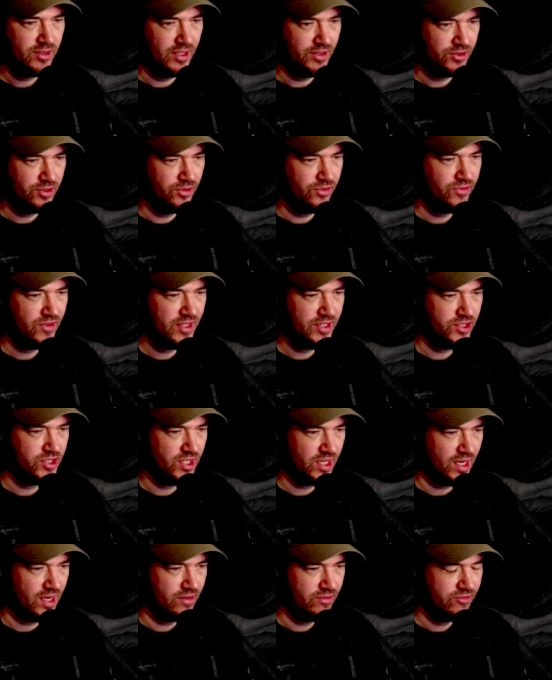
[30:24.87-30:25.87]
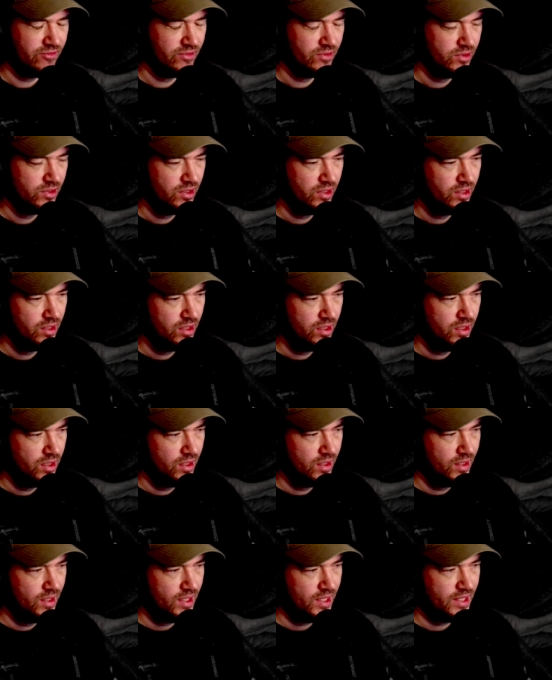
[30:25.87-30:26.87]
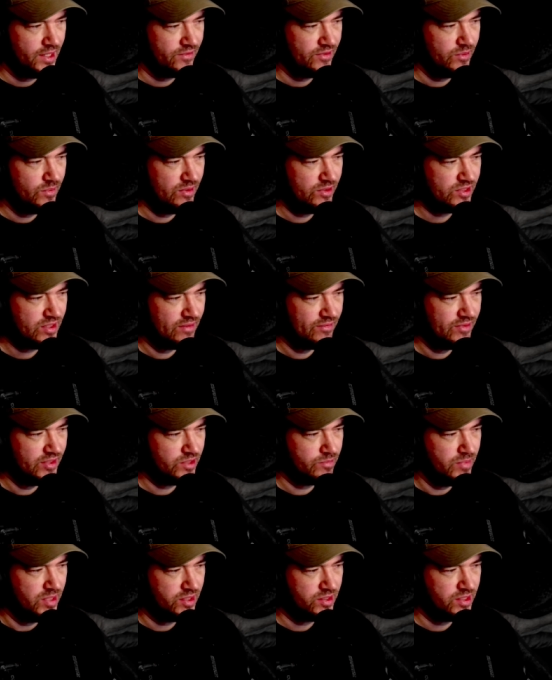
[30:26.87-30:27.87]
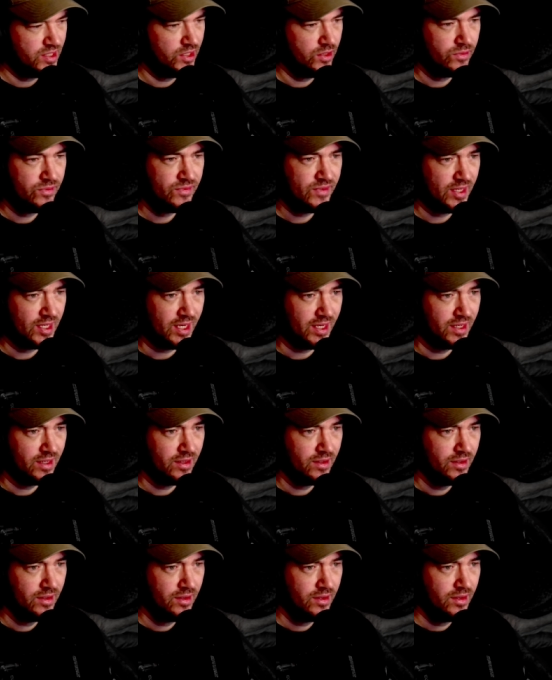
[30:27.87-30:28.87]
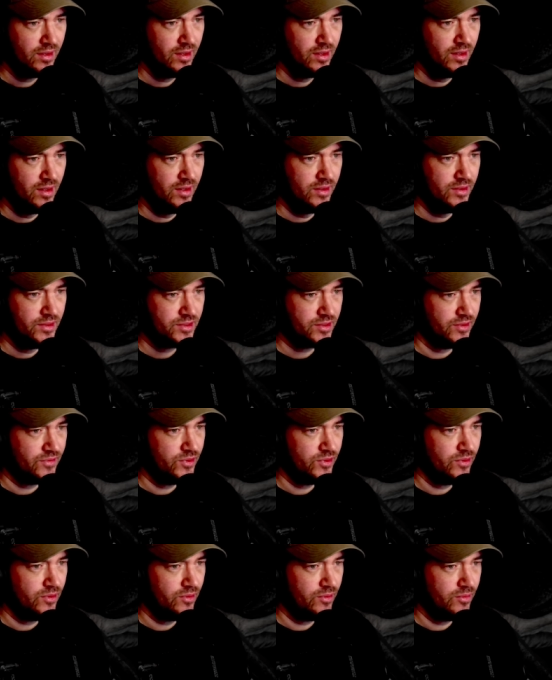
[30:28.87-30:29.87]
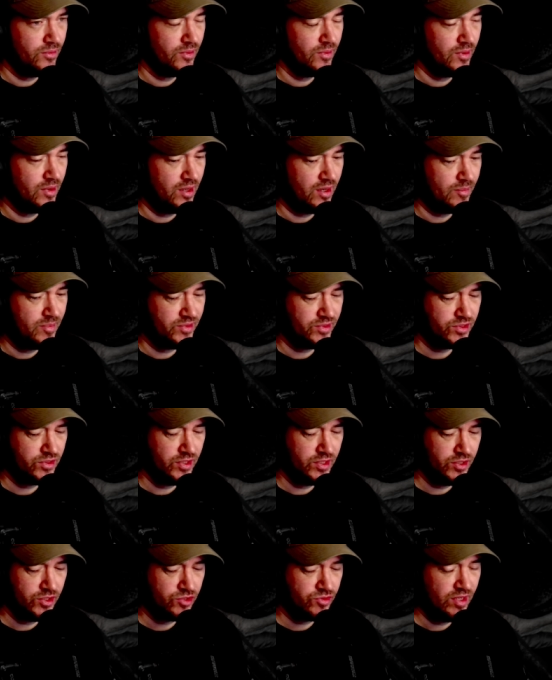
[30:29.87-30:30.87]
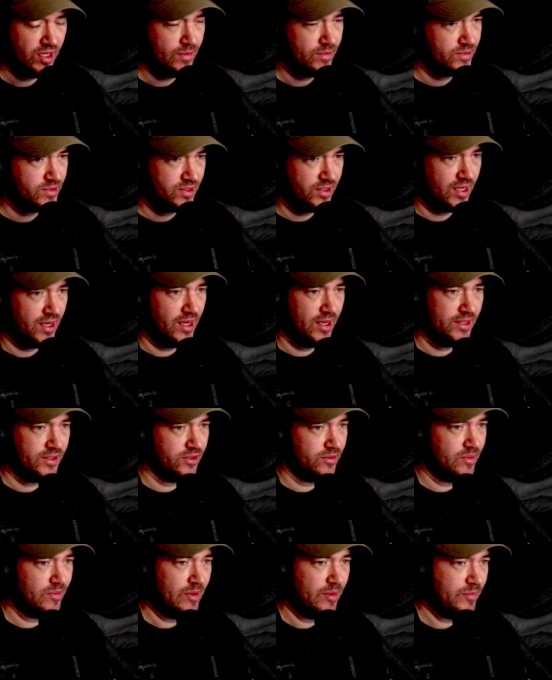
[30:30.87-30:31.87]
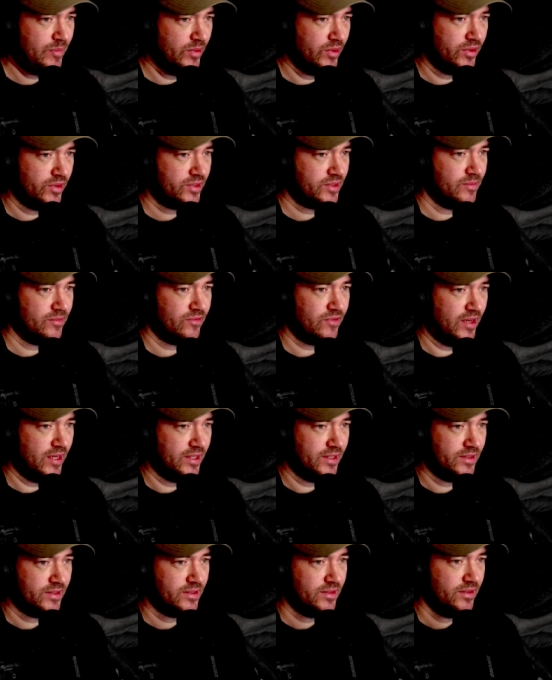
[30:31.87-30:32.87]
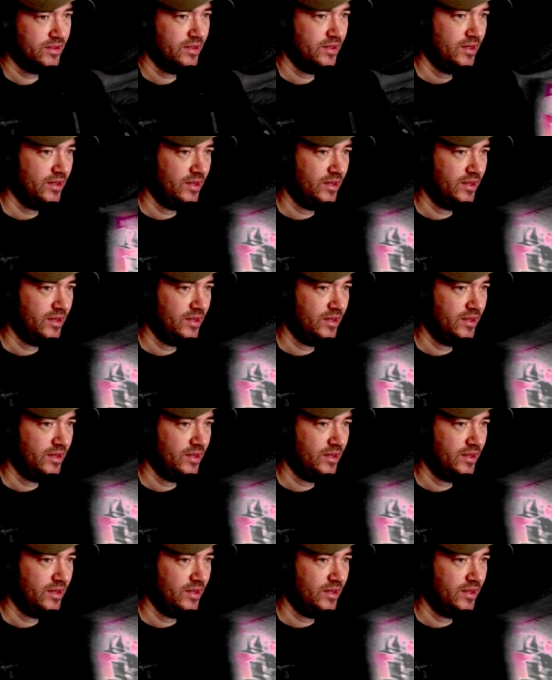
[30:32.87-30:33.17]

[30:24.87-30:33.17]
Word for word: Like do things you love, and I think when something's missing, you feel it. So if you are pursuing your dreams, like I do with my books and things,